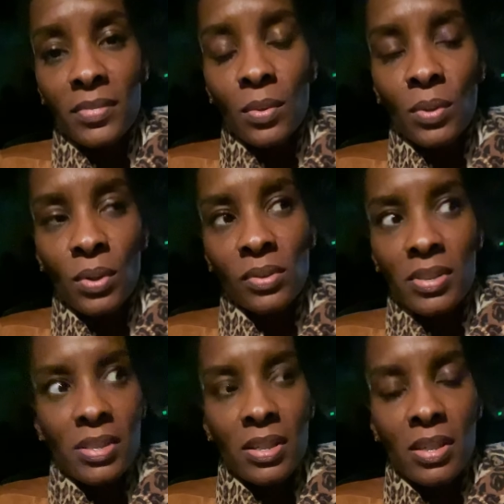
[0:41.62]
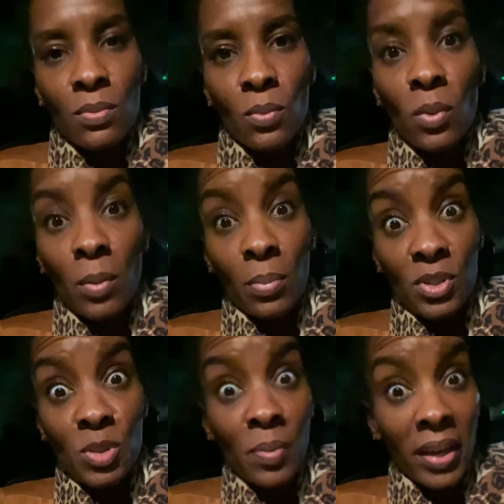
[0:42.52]
We can only see one
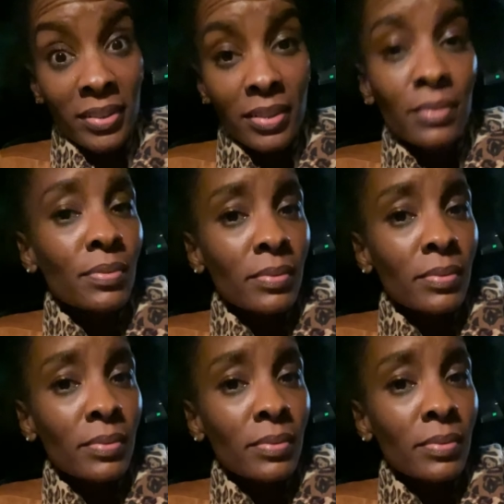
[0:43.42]
perspective.